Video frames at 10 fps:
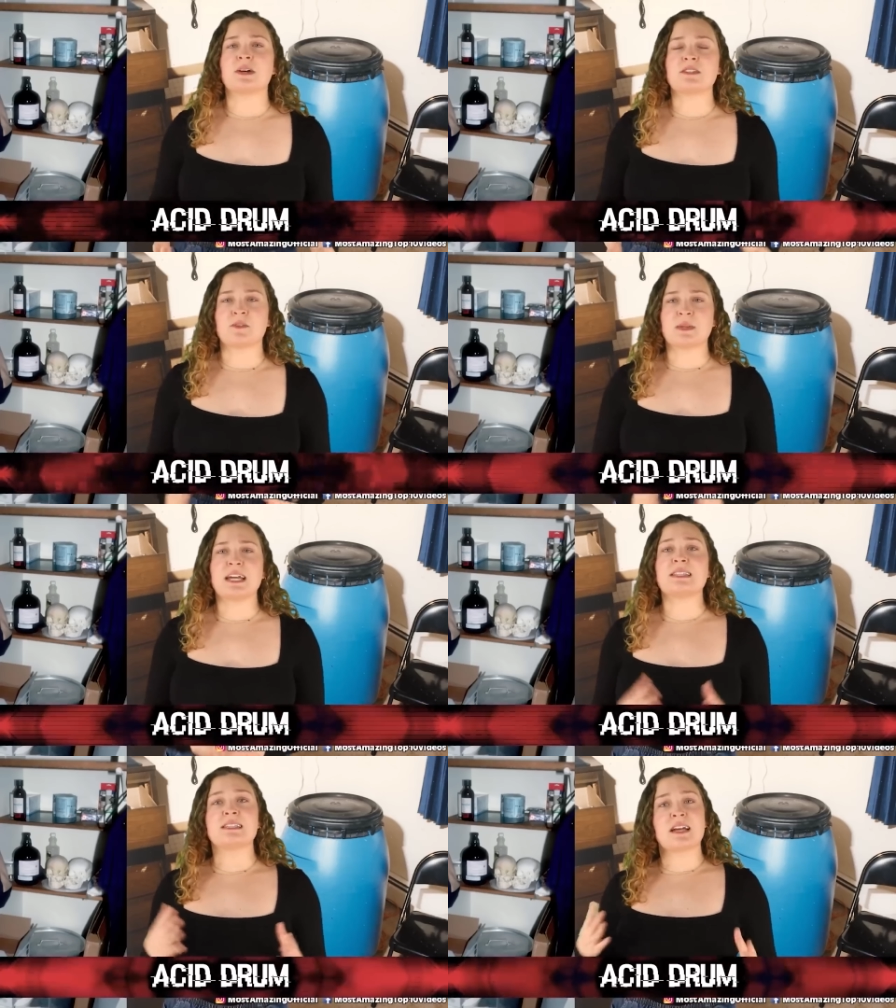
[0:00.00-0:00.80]
to us from
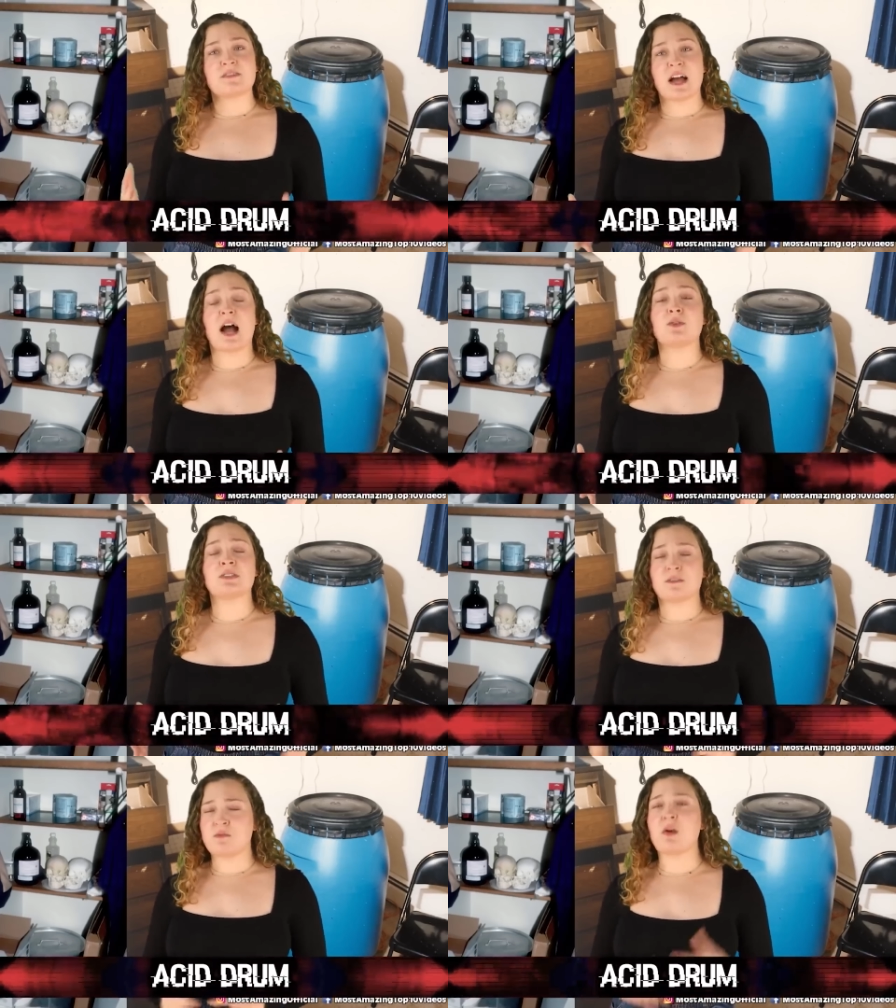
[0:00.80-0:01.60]
the inside of a
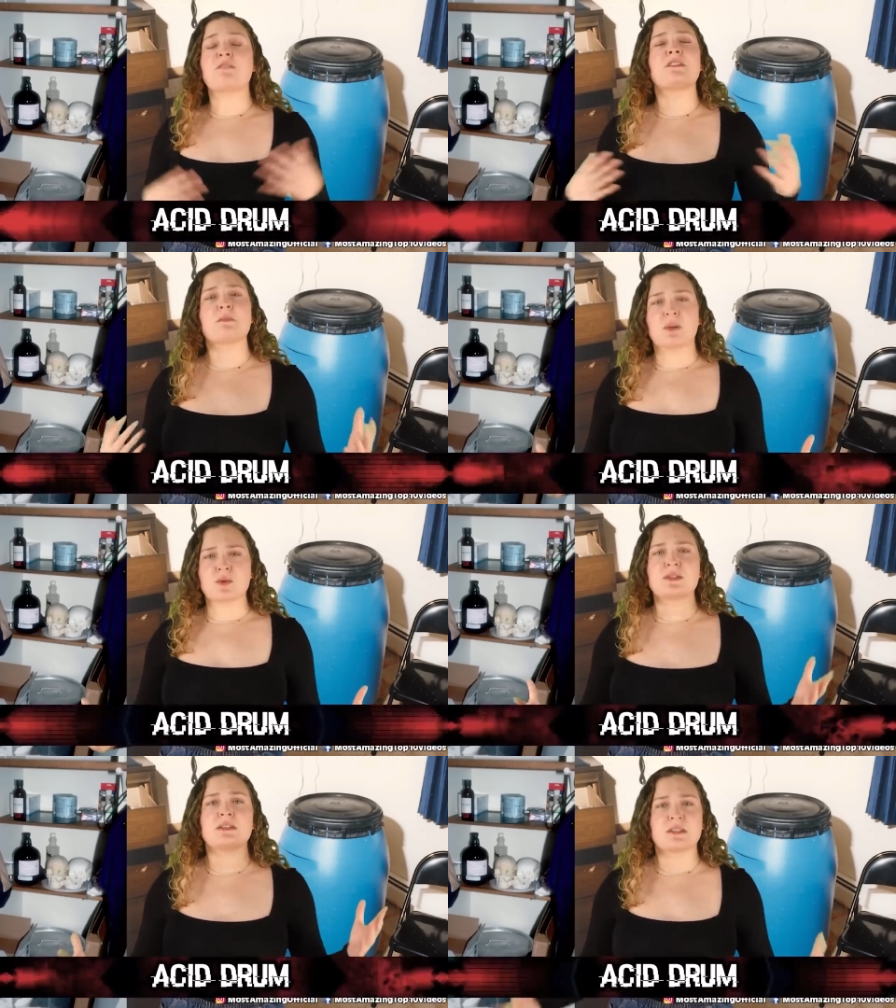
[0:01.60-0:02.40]
house of one of the
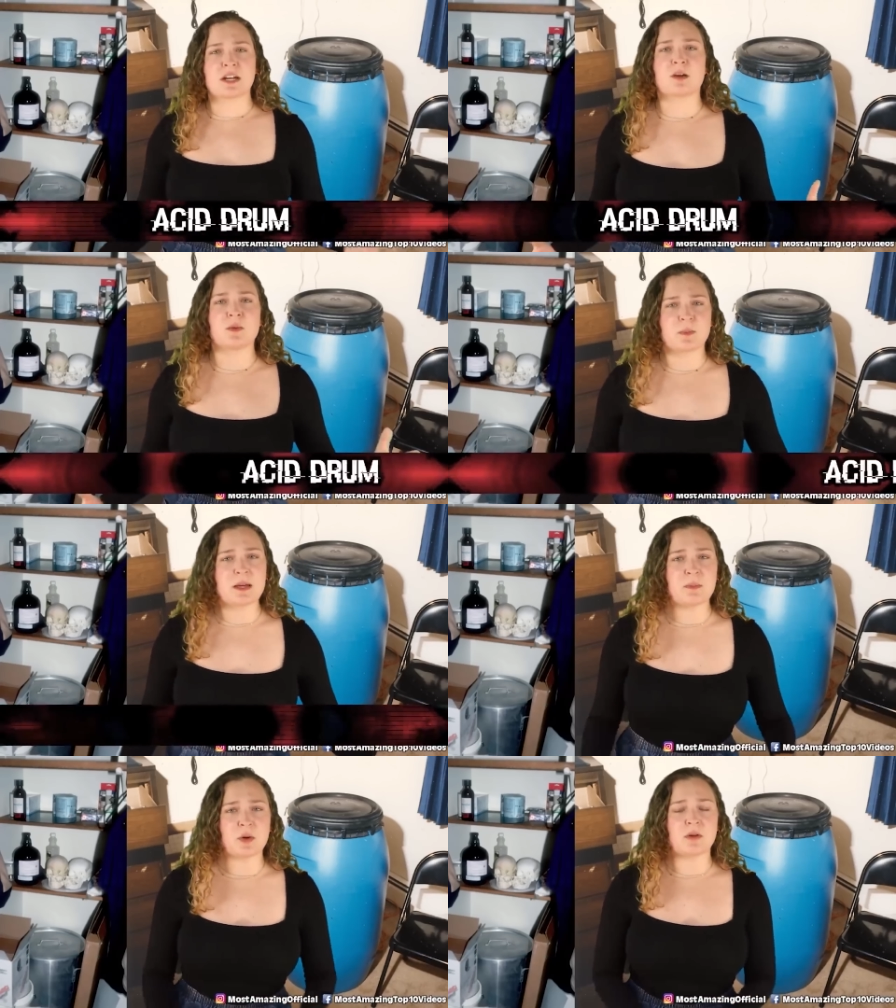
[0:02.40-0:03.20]
most terrible
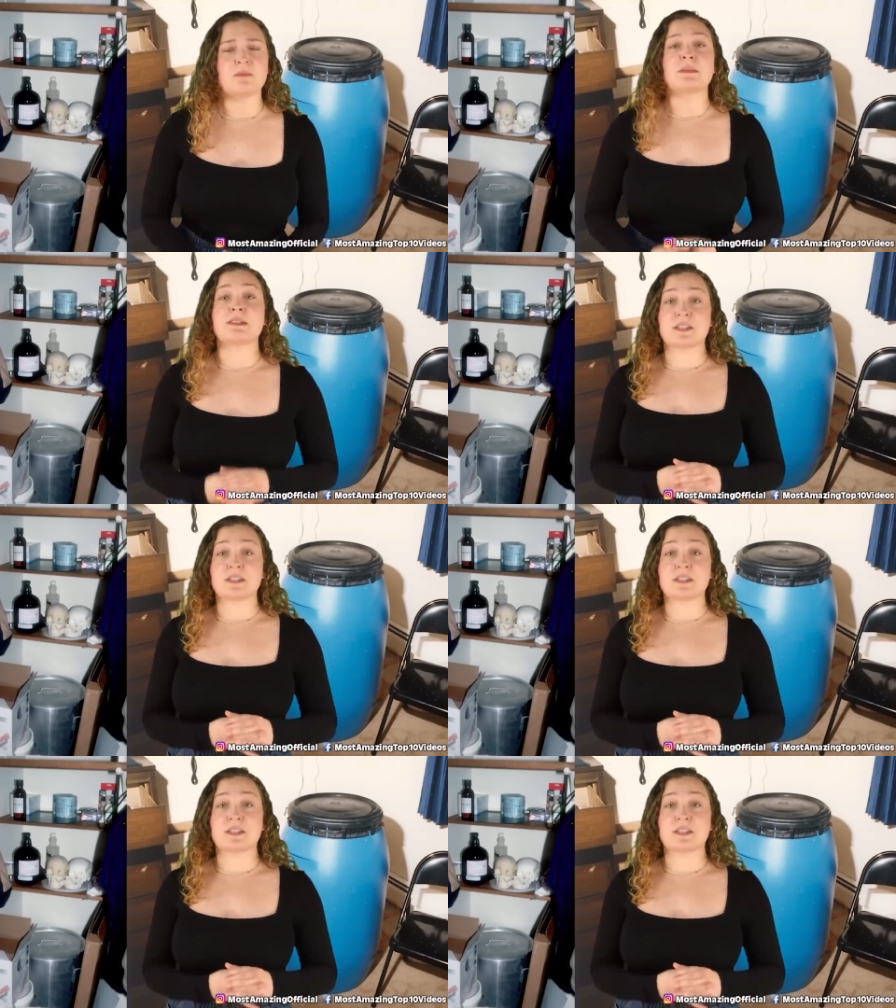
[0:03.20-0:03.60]
people, the